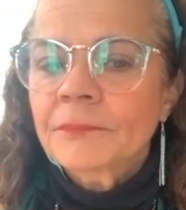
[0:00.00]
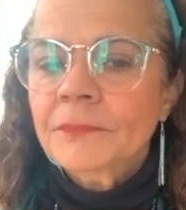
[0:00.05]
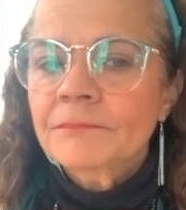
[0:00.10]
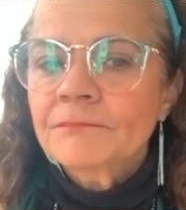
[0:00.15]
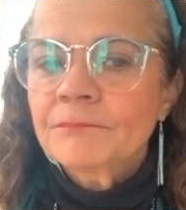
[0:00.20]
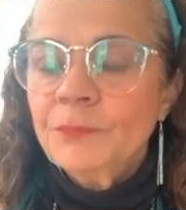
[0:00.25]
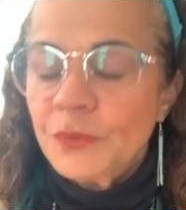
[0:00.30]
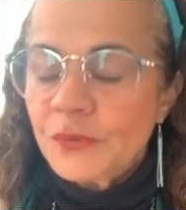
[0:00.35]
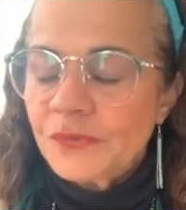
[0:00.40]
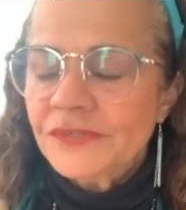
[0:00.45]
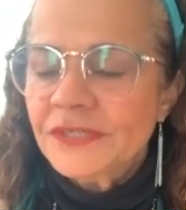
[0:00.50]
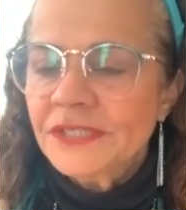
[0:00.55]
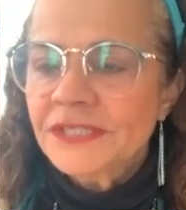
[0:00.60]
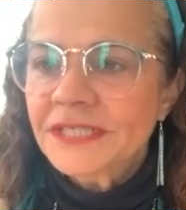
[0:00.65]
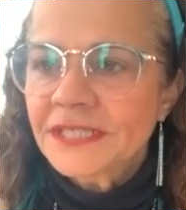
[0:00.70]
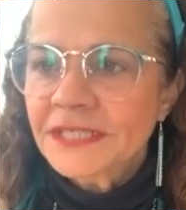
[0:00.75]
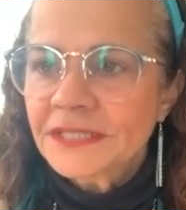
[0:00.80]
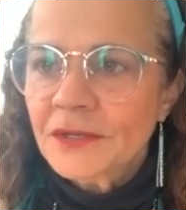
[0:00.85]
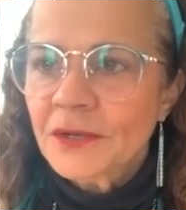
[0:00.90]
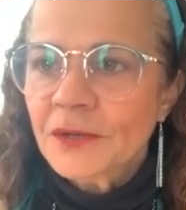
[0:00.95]

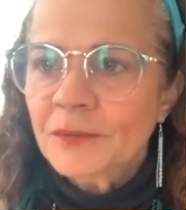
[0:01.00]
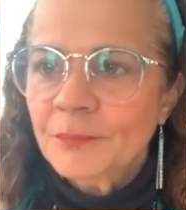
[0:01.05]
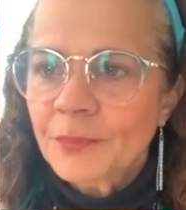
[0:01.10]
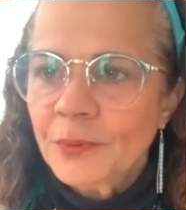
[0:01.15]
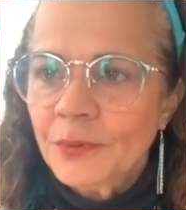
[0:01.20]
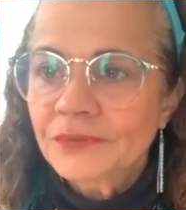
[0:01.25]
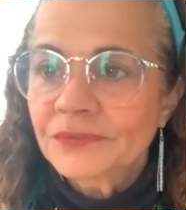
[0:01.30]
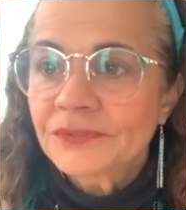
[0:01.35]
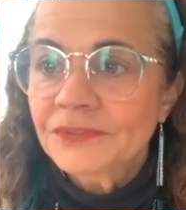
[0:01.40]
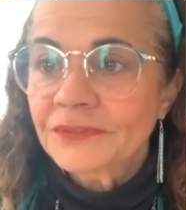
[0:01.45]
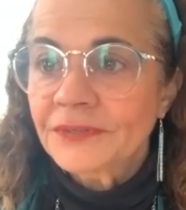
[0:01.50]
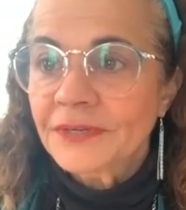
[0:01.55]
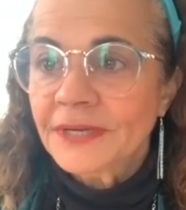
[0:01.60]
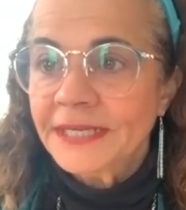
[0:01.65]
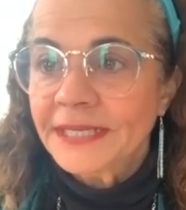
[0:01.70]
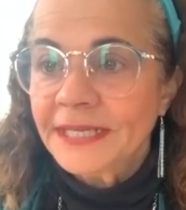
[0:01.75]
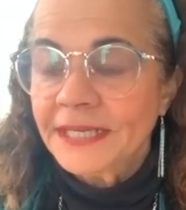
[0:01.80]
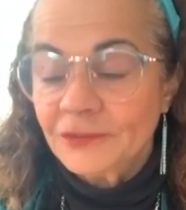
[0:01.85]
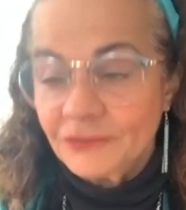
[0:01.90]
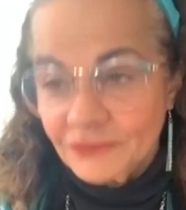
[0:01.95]
musician, composer,
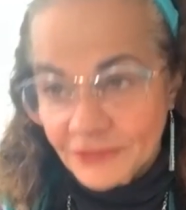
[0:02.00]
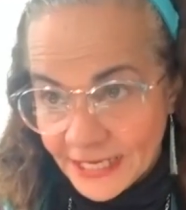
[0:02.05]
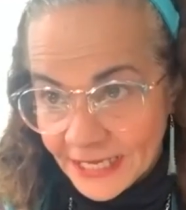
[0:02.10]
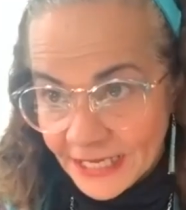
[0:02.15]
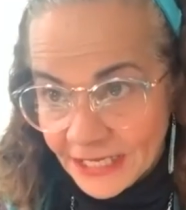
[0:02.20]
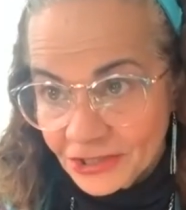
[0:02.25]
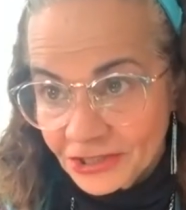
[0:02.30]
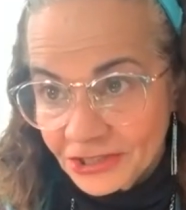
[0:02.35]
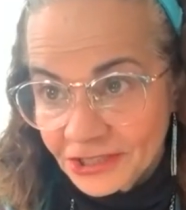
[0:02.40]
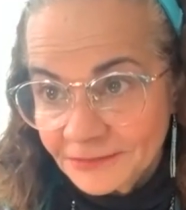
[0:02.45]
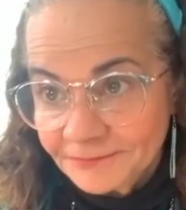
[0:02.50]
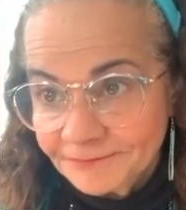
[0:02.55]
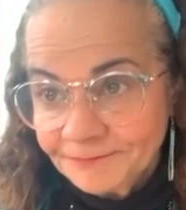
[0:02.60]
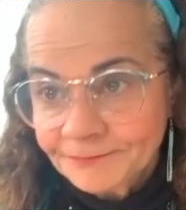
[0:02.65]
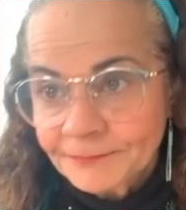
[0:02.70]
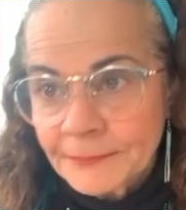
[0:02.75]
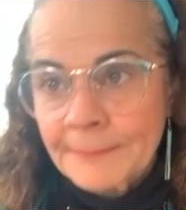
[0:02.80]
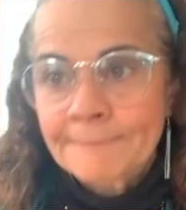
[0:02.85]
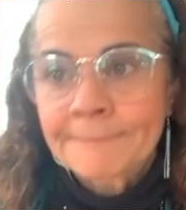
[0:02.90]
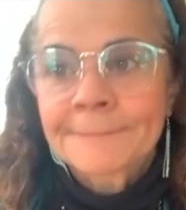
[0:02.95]
and educator.
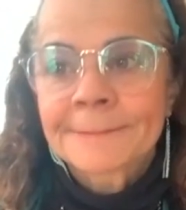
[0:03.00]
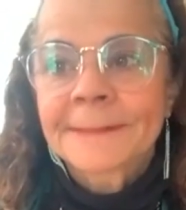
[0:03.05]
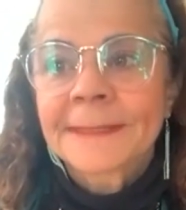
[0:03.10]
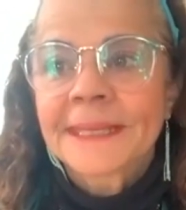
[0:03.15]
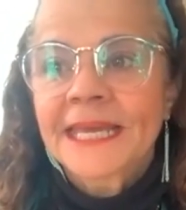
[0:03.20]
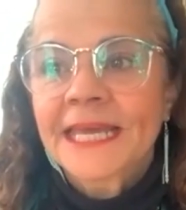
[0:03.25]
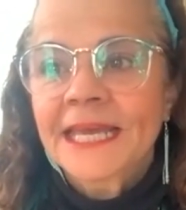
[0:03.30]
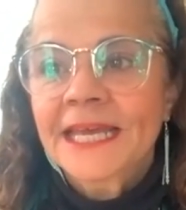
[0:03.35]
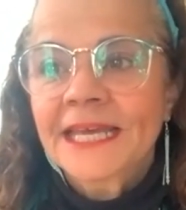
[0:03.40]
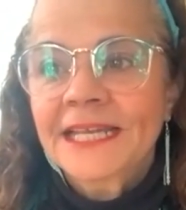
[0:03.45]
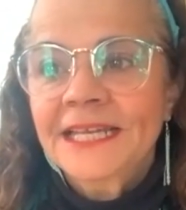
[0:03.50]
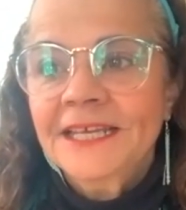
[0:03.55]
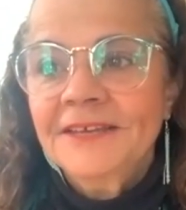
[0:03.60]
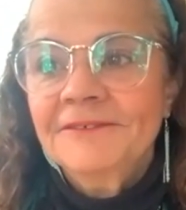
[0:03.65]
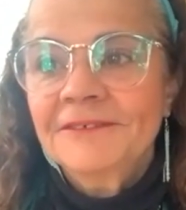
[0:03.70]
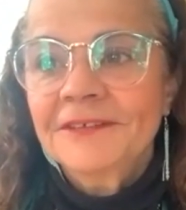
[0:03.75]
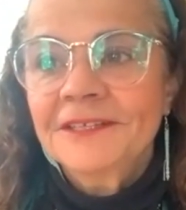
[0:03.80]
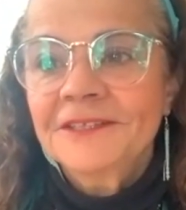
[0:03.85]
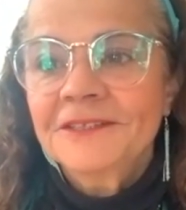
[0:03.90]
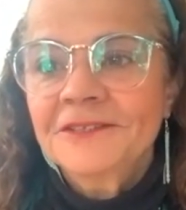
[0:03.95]
I live
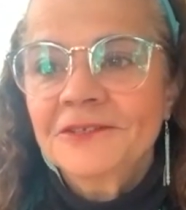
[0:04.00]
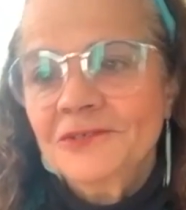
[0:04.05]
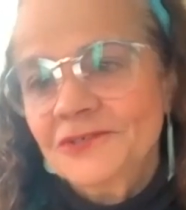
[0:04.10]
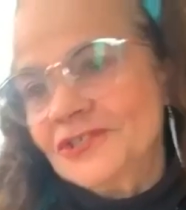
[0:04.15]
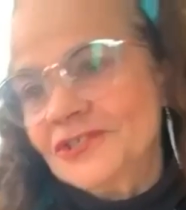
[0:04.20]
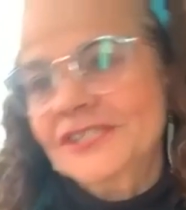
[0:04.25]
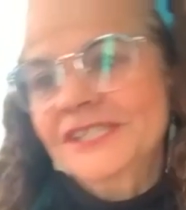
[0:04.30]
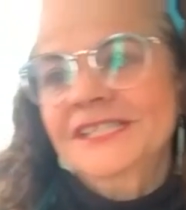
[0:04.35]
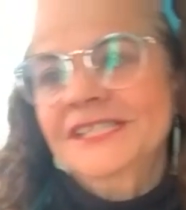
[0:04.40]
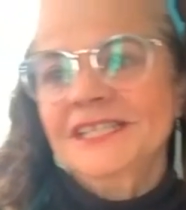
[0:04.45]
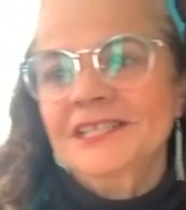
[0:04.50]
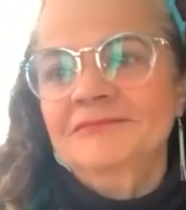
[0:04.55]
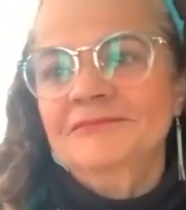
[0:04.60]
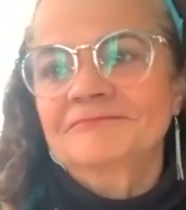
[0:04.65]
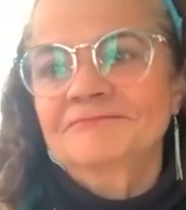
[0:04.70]
in New Jersey.